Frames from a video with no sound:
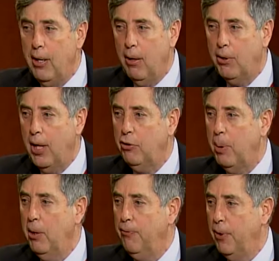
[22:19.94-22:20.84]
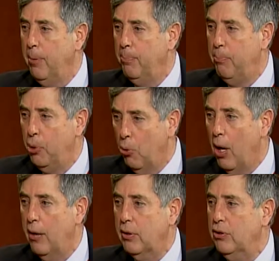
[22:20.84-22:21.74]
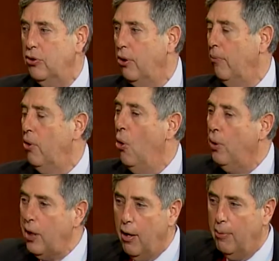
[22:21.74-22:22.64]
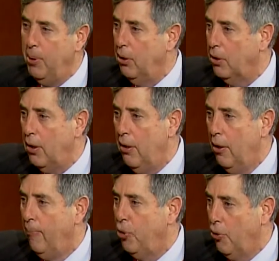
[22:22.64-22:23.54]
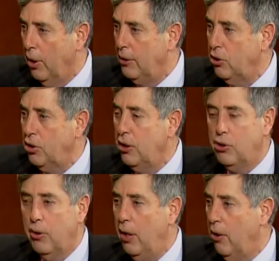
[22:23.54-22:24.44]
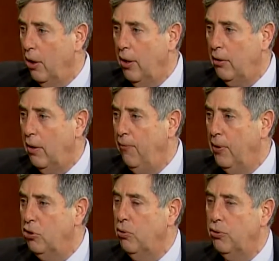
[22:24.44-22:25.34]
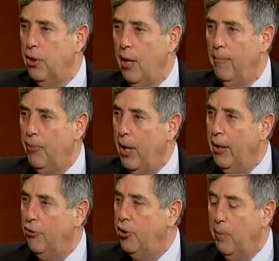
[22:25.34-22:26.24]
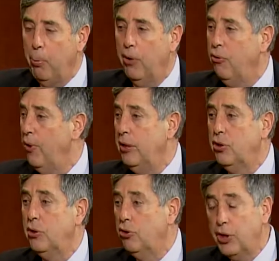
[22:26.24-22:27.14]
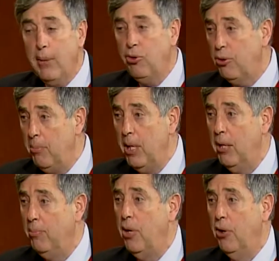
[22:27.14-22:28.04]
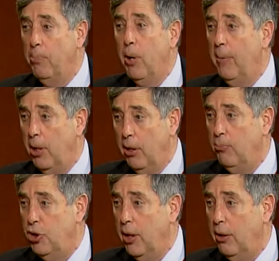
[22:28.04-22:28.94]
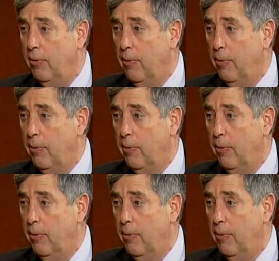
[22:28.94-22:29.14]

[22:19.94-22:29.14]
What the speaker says: taxpayer-funded bureaucracies that are no accountability to the legislature or any of the elected officials, and self-preservation seems to me to be their primary objective.